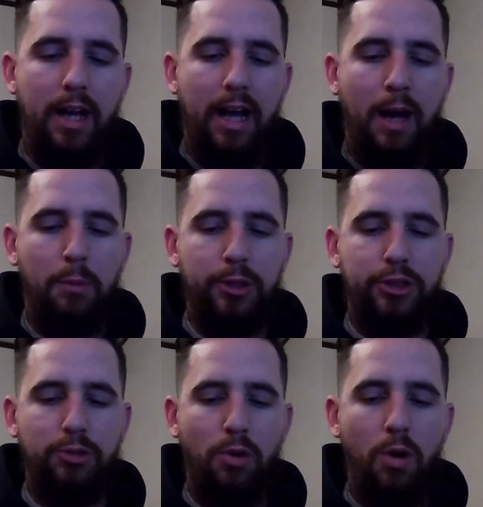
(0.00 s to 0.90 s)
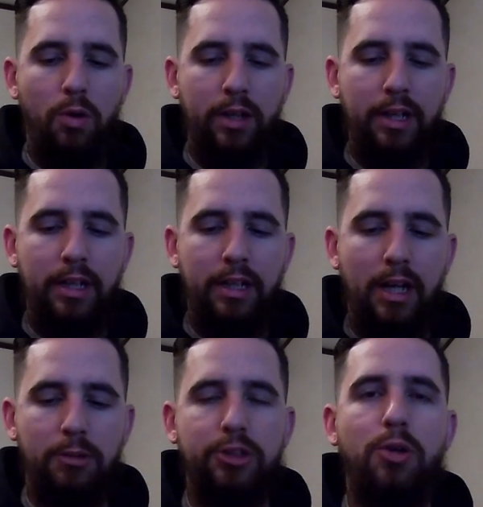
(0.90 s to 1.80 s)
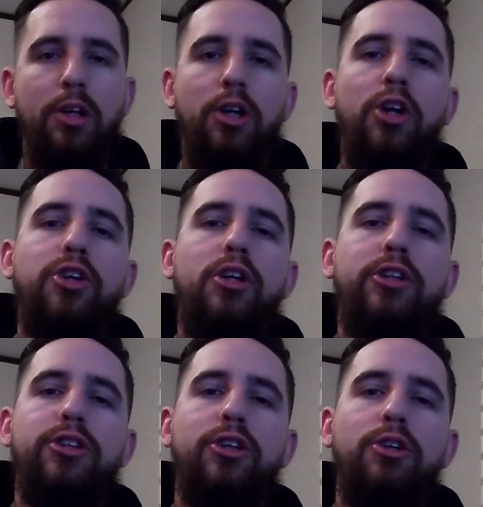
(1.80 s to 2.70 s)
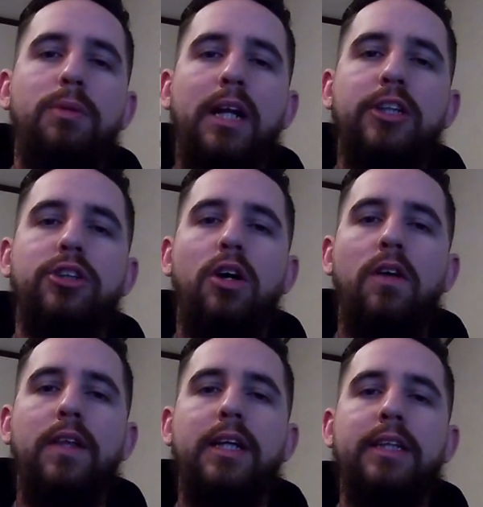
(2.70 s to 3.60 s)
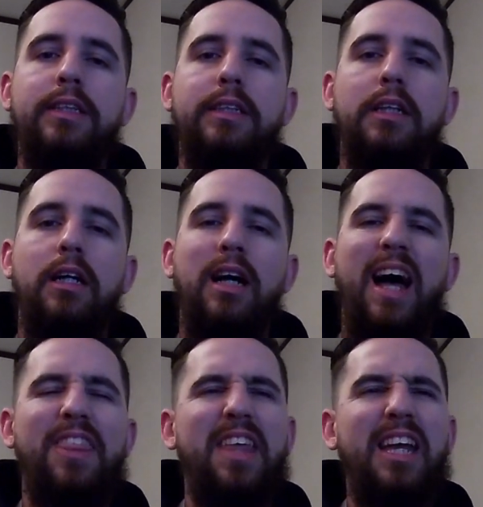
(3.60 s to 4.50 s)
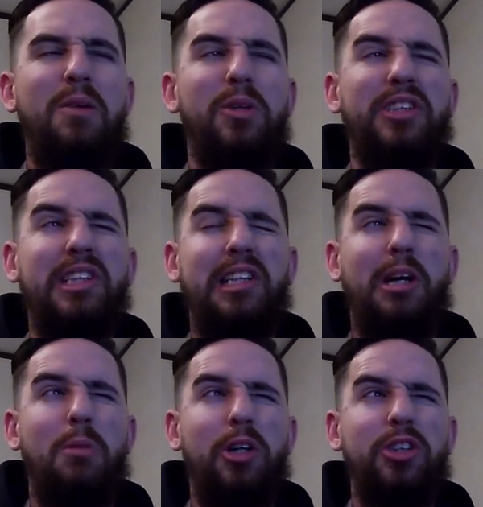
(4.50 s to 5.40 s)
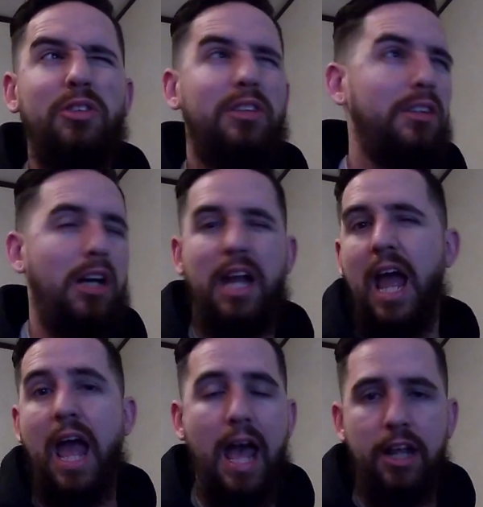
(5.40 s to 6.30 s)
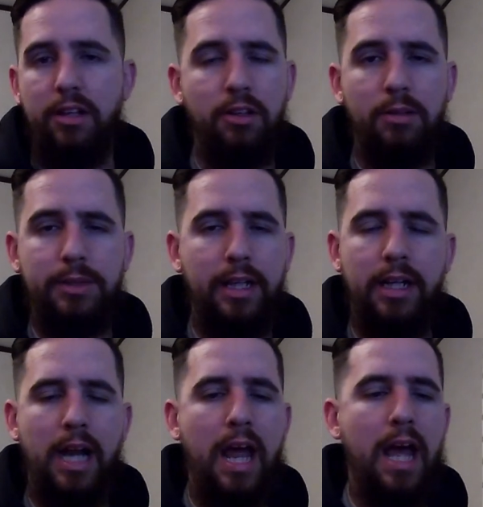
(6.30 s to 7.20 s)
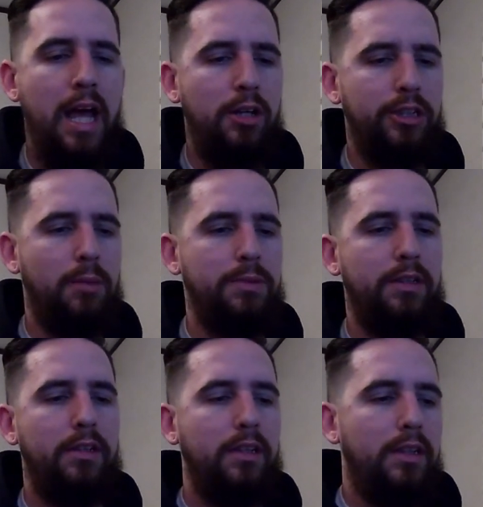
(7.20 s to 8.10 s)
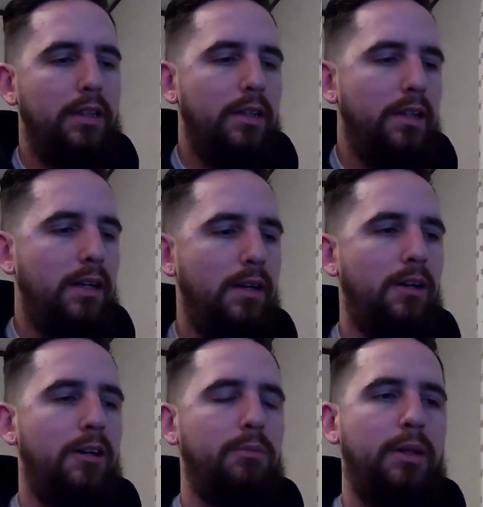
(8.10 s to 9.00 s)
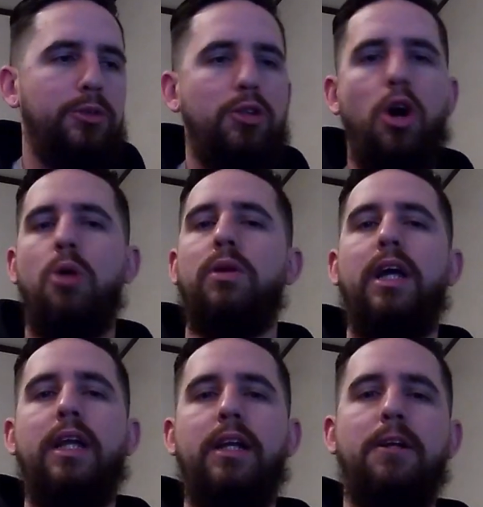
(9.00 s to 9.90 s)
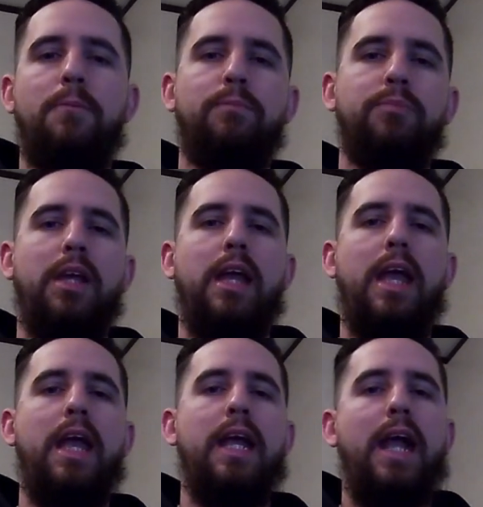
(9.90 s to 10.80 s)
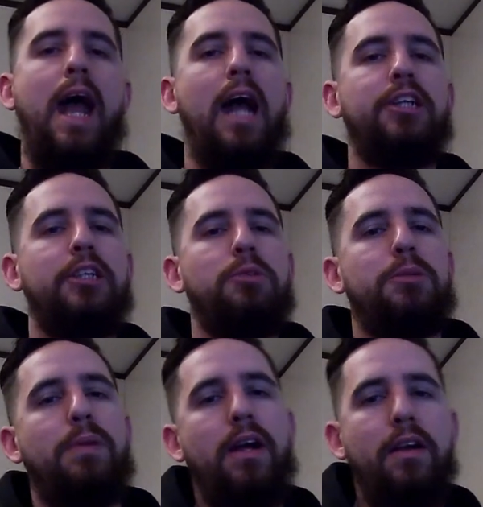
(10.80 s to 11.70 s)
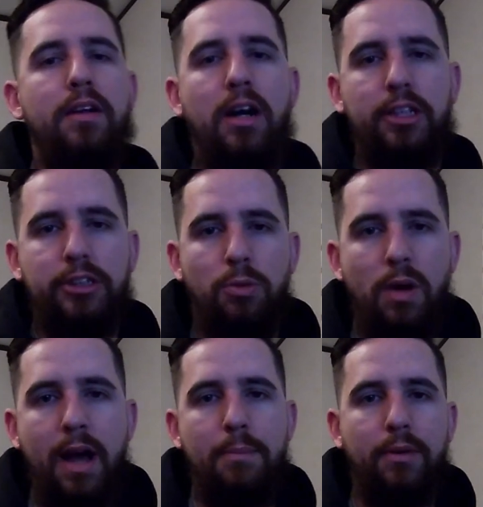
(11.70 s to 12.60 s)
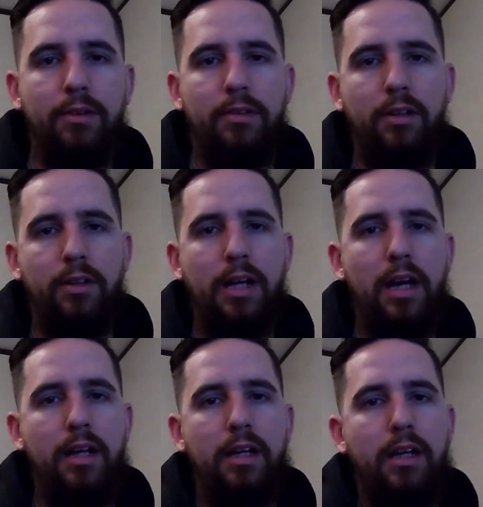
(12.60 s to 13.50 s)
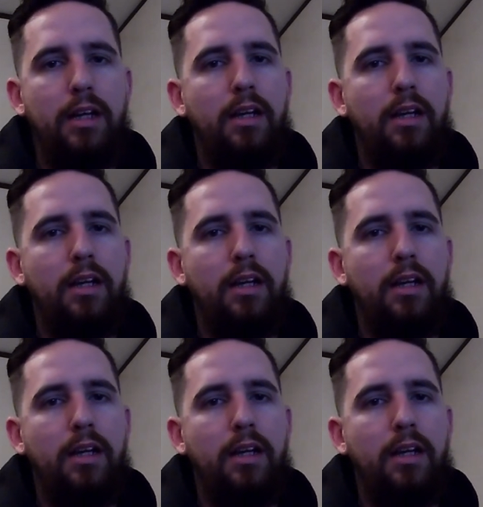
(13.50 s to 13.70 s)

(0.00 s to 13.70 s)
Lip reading: I was scrolling on YouTube, and I saw this, I think it was a commercial, an ad, an ad or something, that was car related, and it actually was Paradox the rapper. Okay,